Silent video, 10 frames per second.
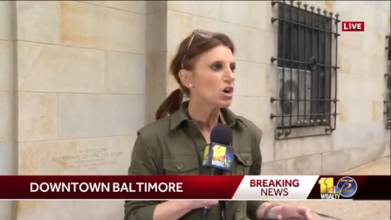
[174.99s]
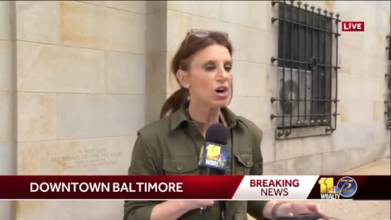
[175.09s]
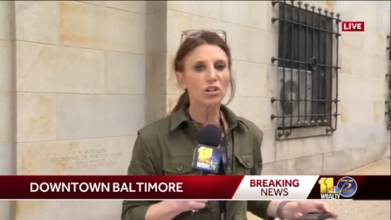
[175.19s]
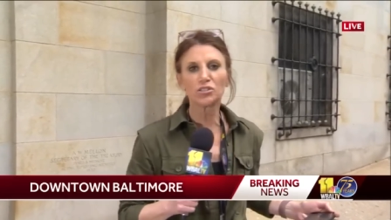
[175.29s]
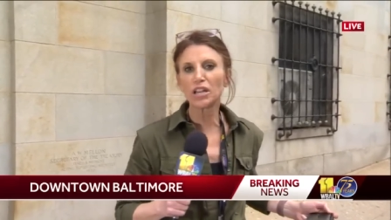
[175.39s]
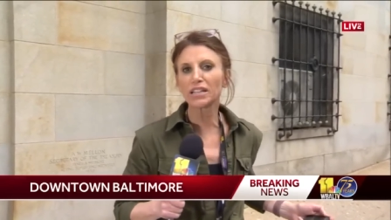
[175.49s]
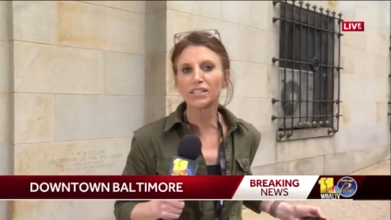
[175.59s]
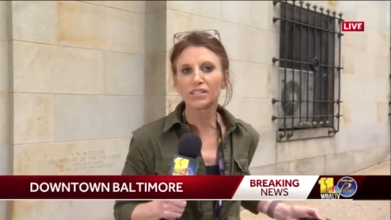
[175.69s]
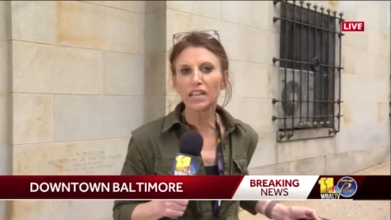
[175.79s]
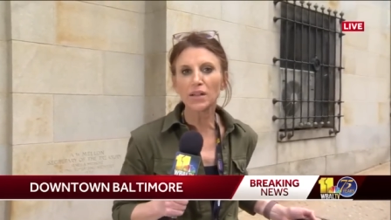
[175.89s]
uh, she had
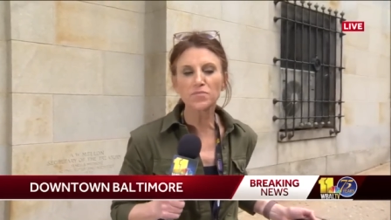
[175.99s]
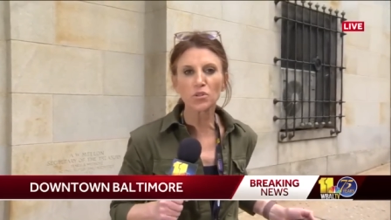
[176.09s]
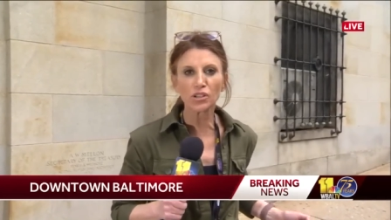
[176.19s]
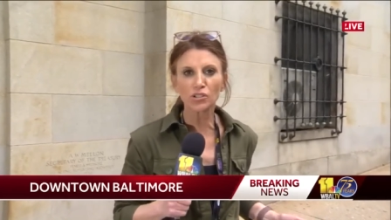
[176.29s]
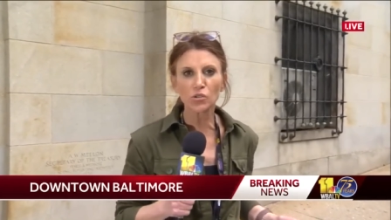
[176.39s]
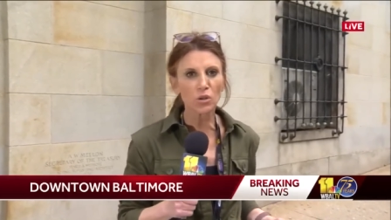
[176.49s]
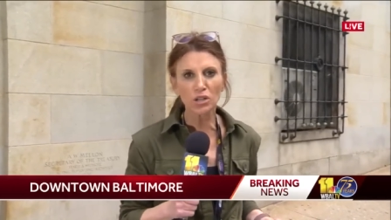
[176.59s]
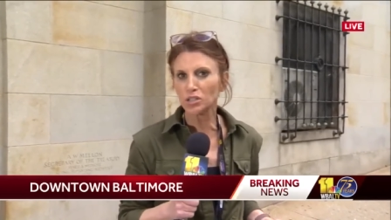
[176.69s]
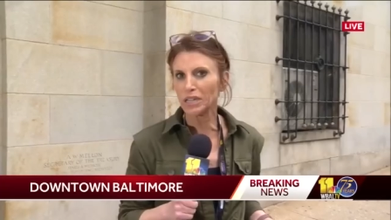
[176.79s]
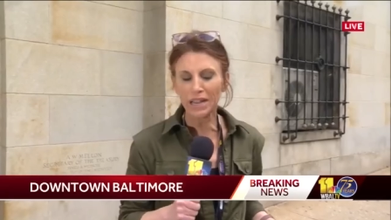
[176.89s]
to stop going to school
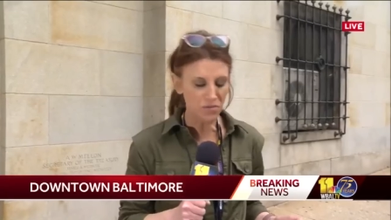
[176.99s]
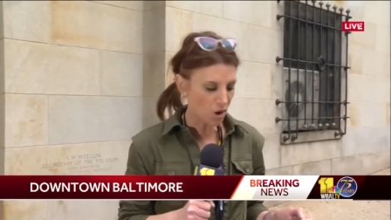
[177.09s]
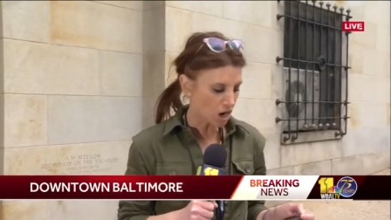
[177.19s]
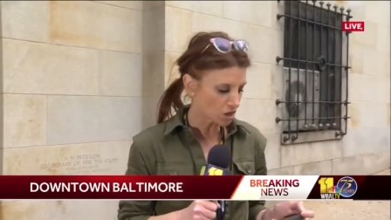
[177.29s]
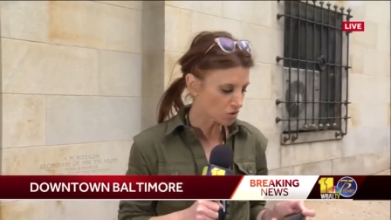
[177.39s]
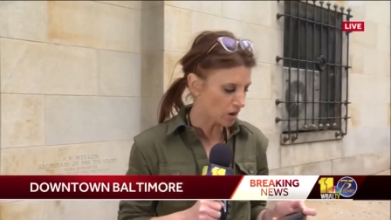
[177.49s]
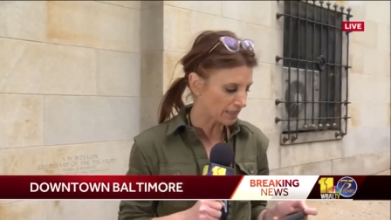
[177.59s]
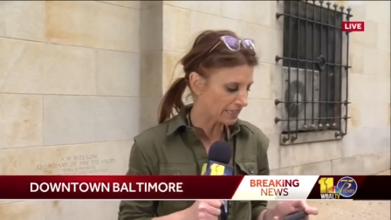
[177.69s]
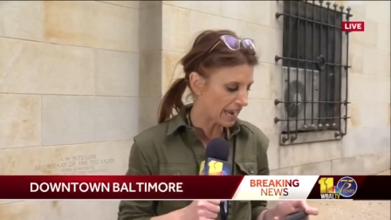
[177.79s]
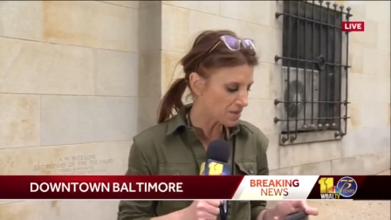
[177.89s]
because she can't walk
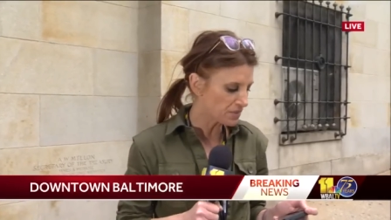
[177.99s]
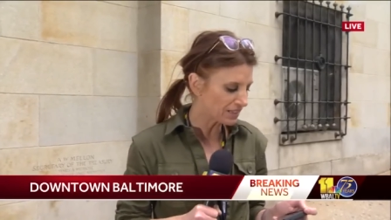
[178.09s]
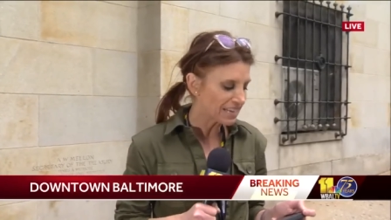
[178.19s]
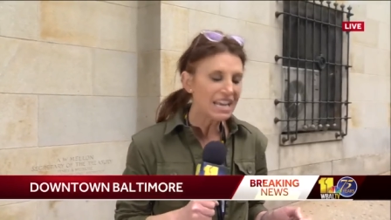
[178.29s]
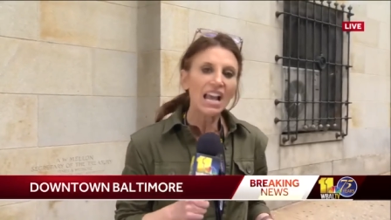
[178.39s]
across campus.